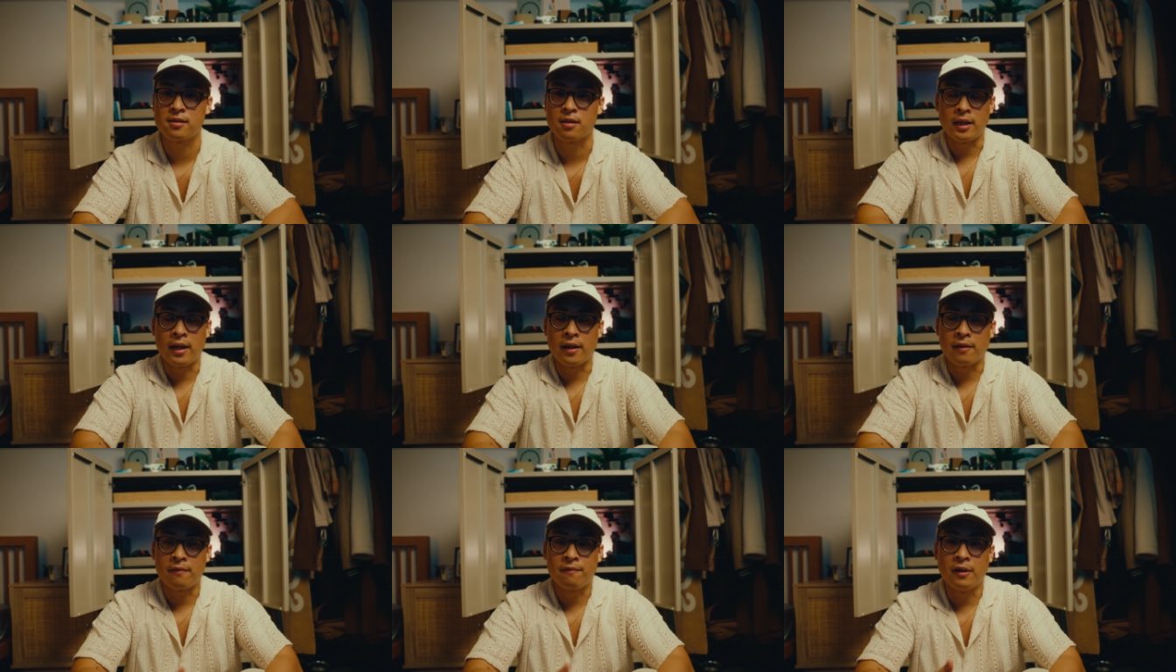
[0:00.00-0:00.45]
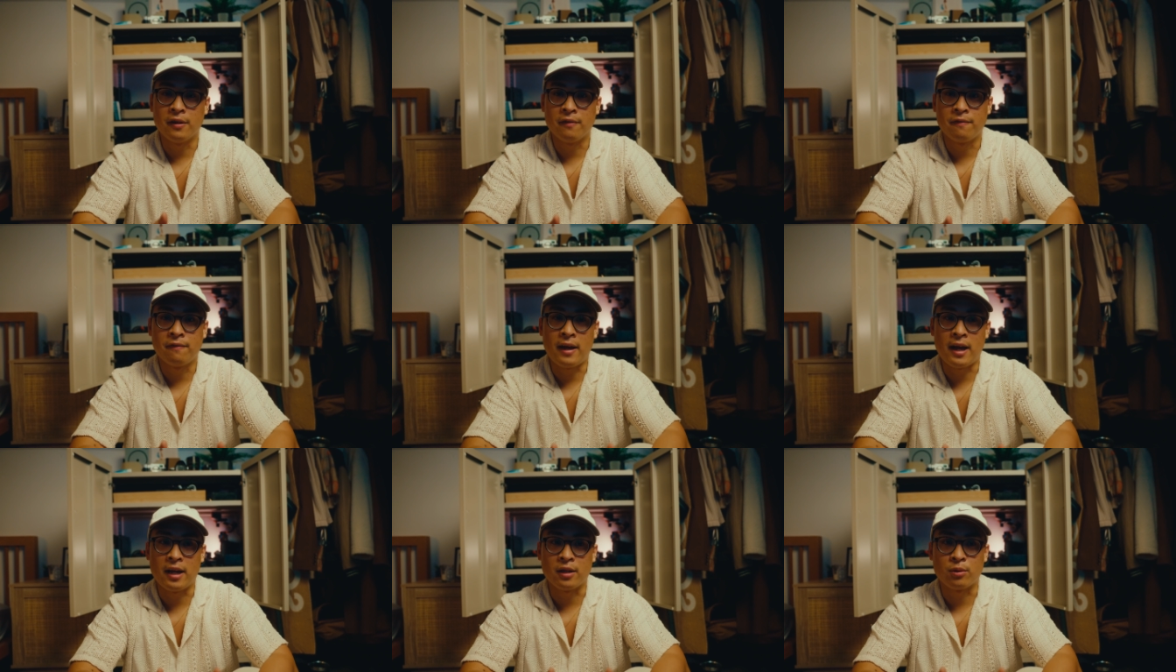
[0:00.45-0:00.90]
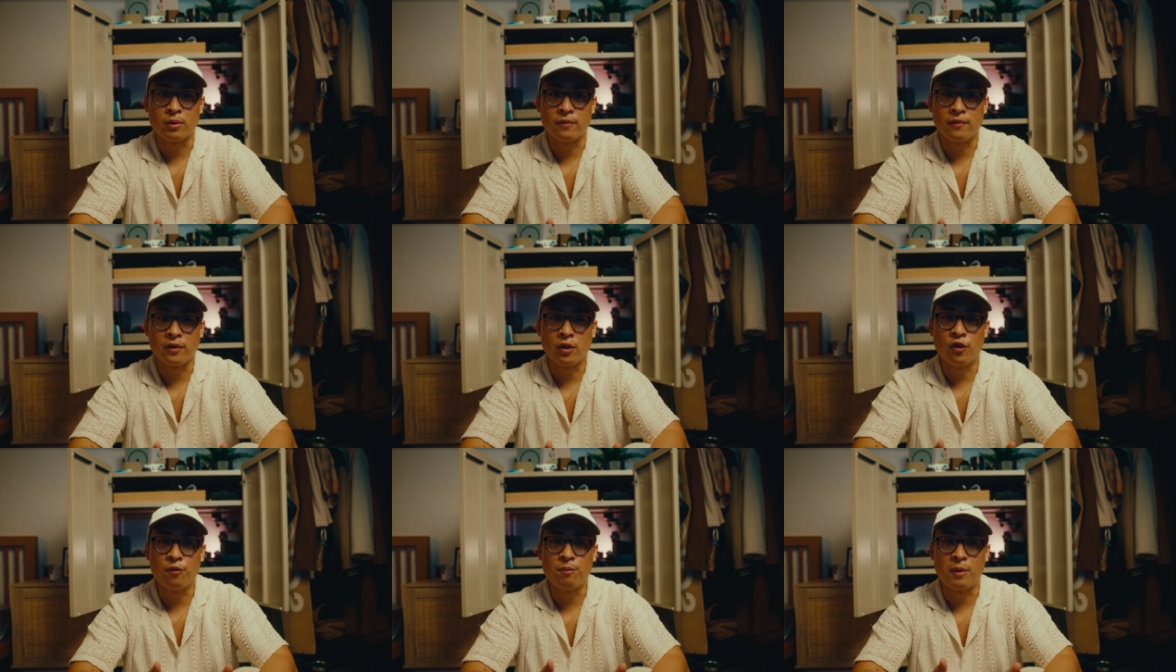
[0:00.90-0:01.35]
And like, fun fact, with
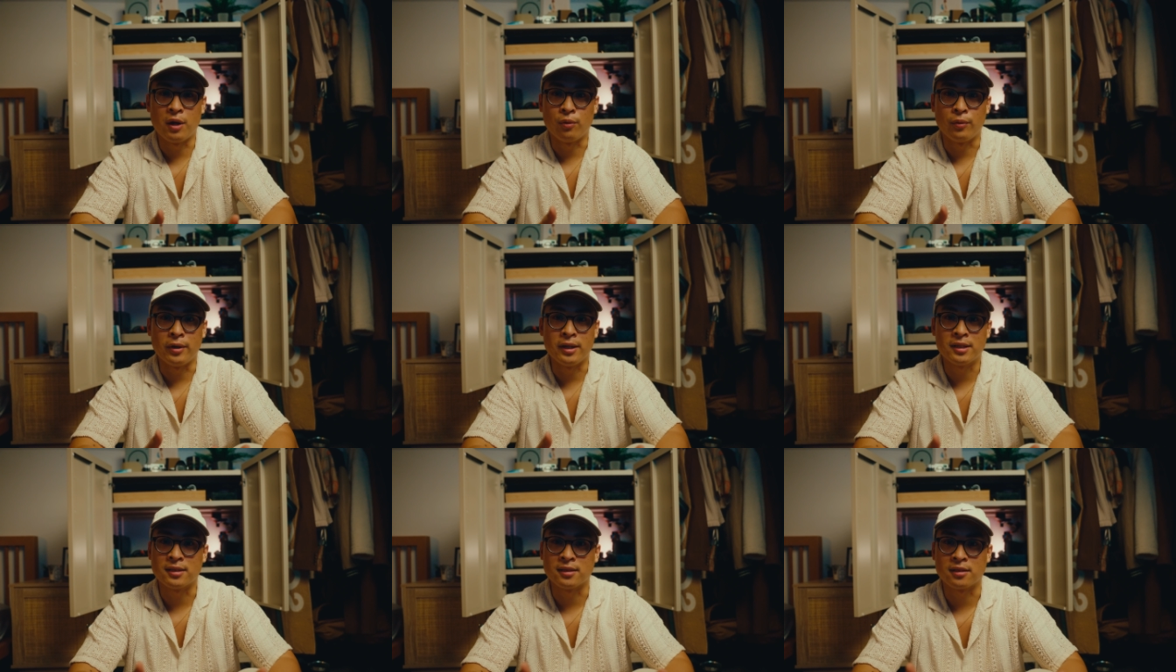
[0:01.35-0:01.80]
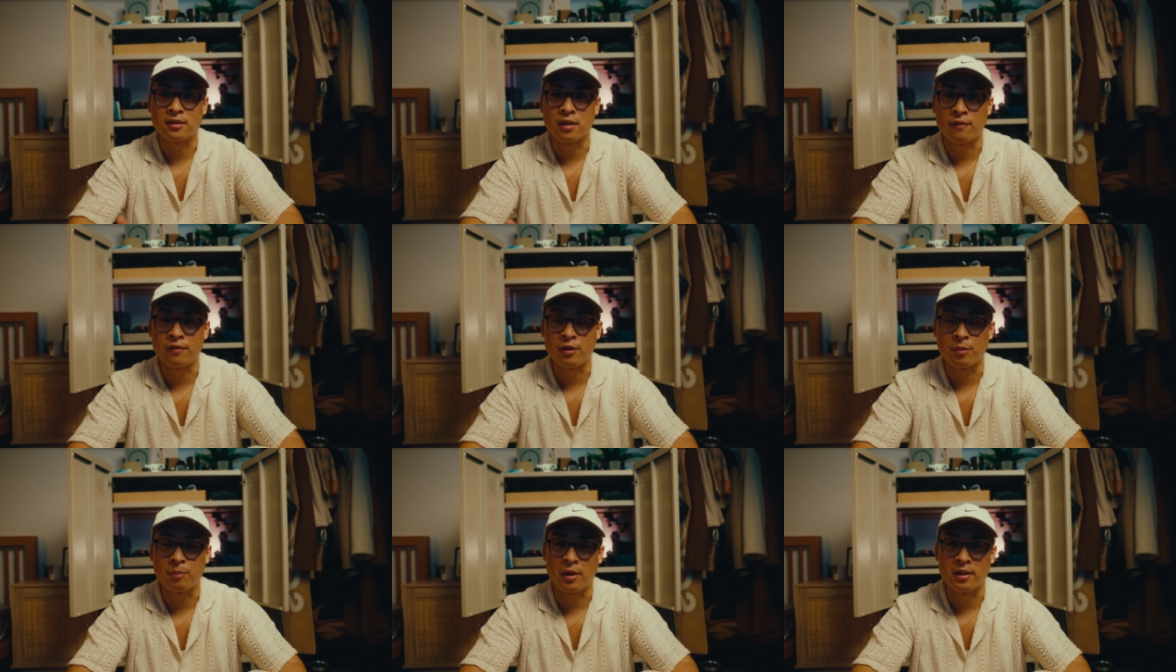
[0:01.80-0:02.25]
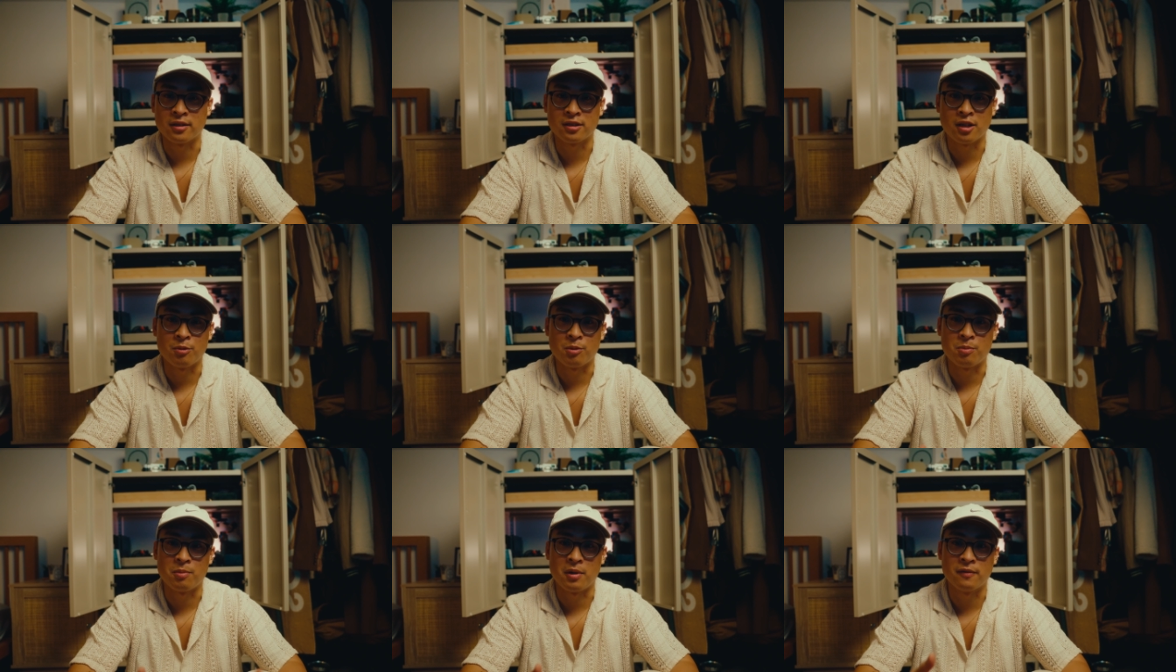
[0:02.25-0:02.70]
a lot of my recent stuff in the past
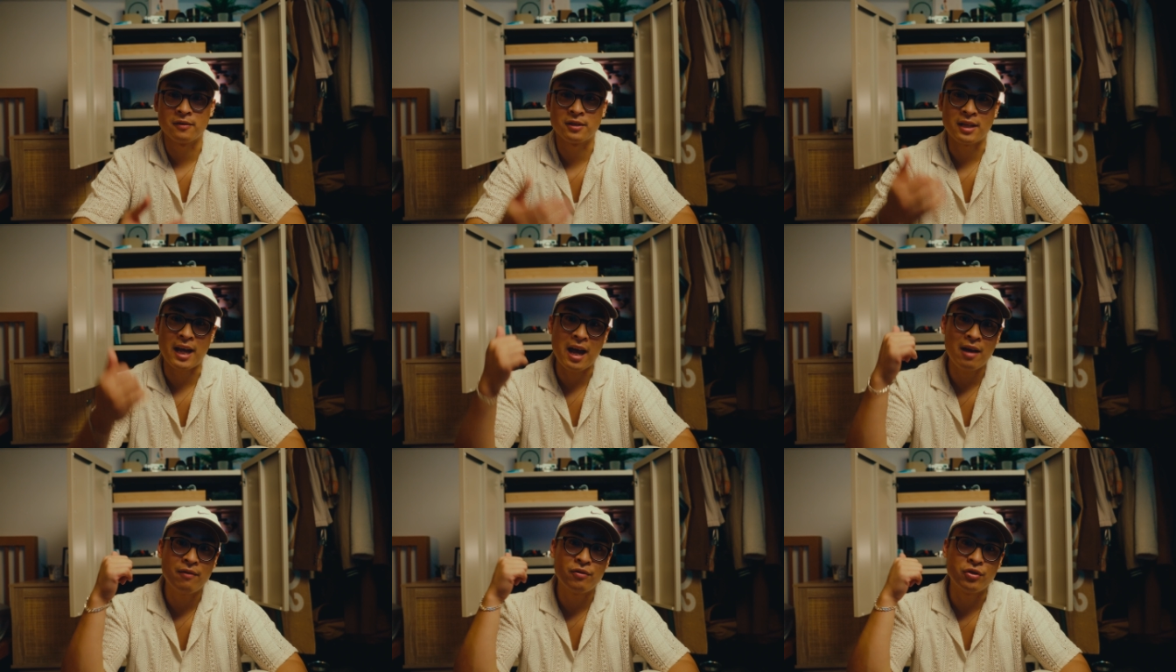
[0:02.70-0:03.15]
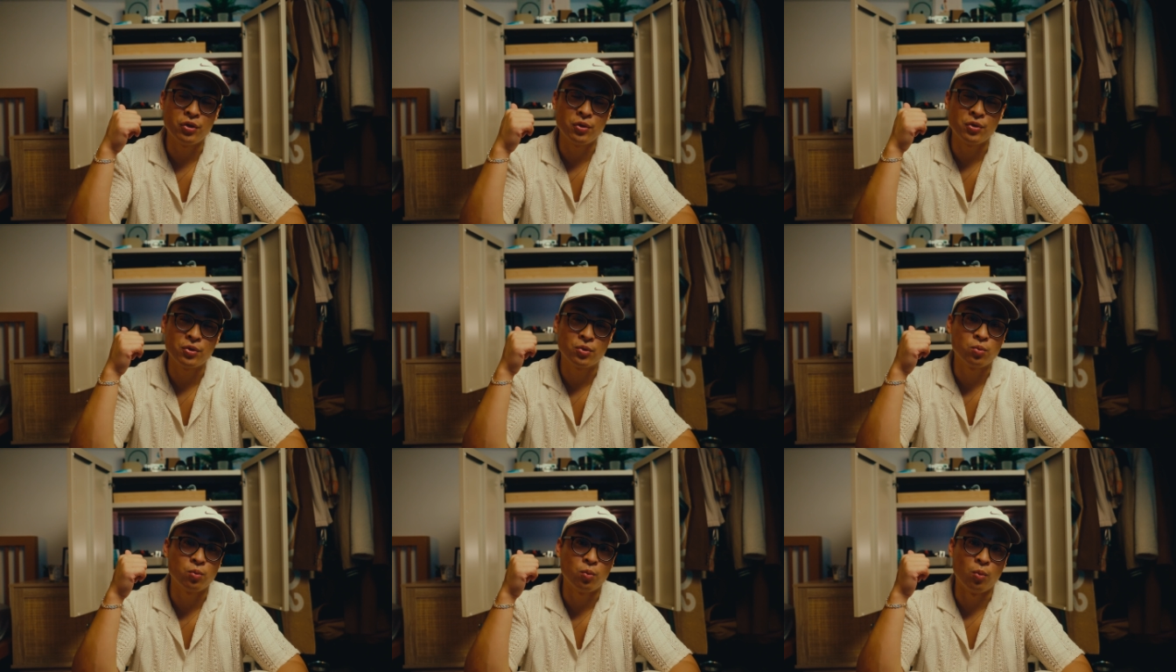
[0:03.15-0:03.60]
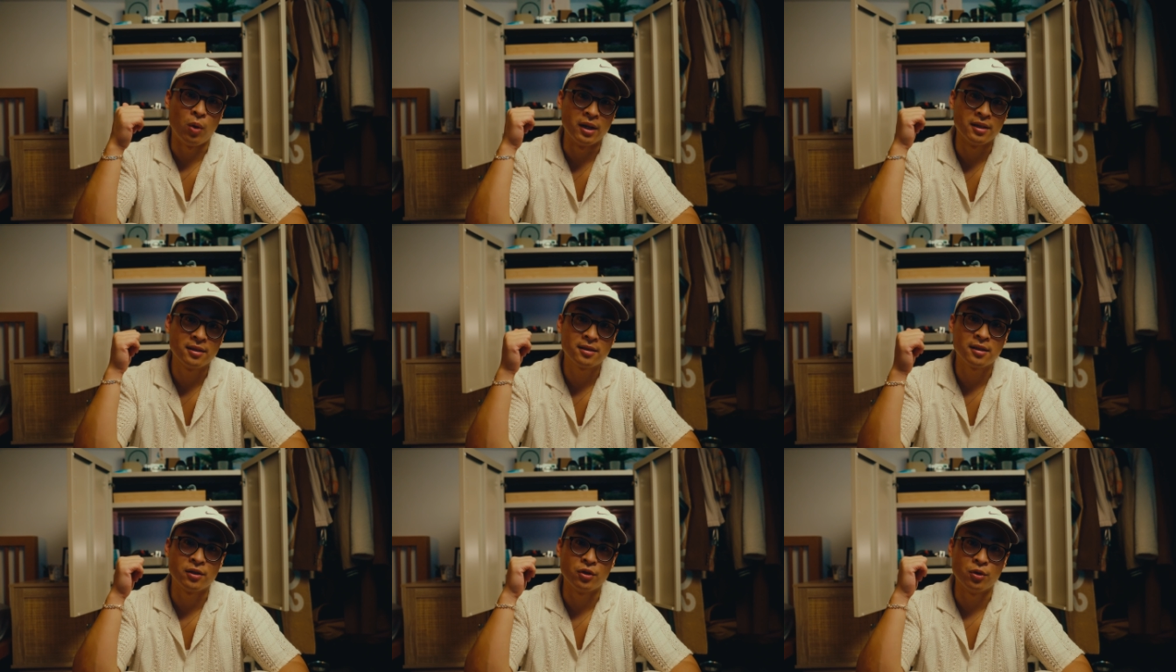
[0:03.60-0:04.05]
couple of months, I haven't used
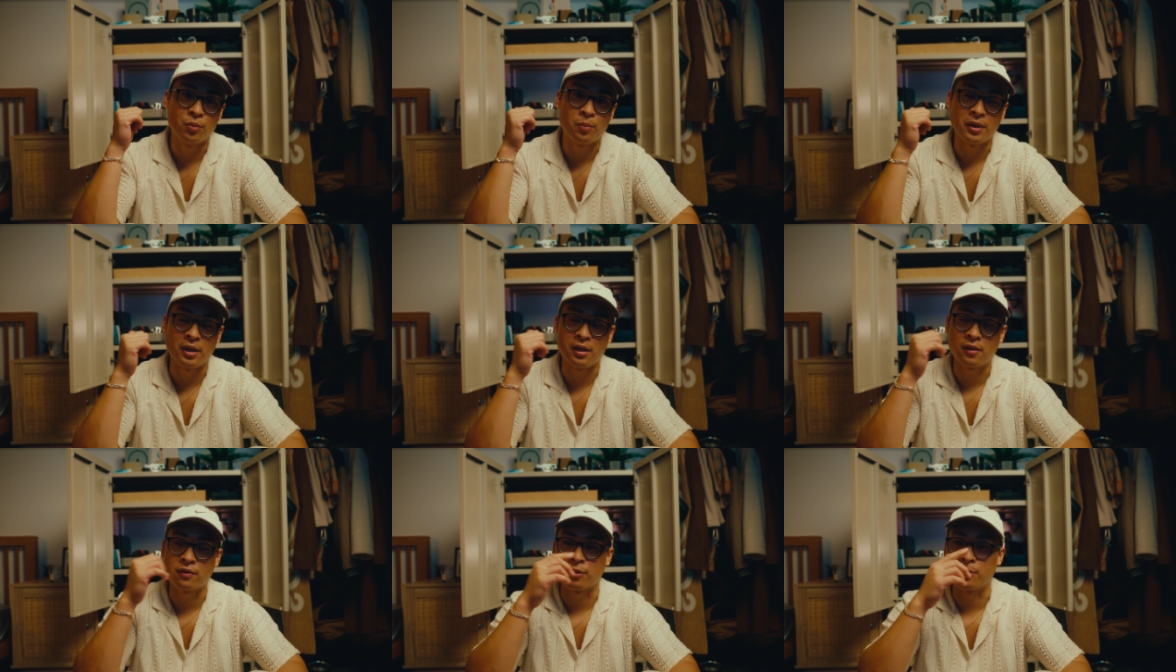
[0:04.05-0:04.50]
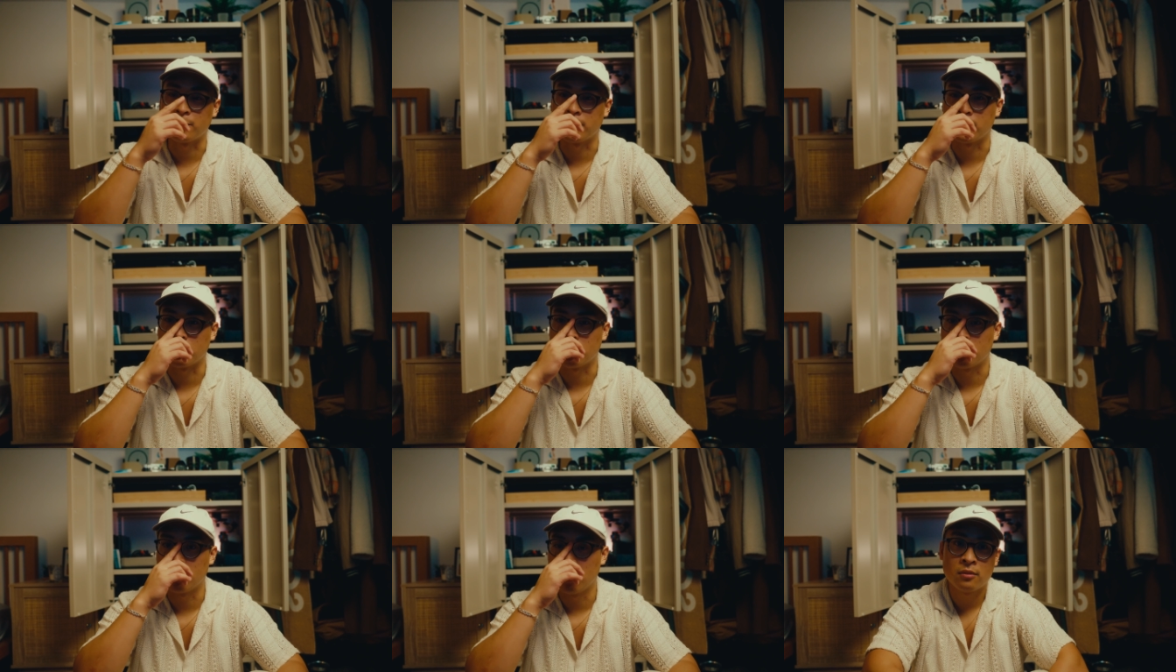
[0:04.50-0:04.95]
one single piece from here.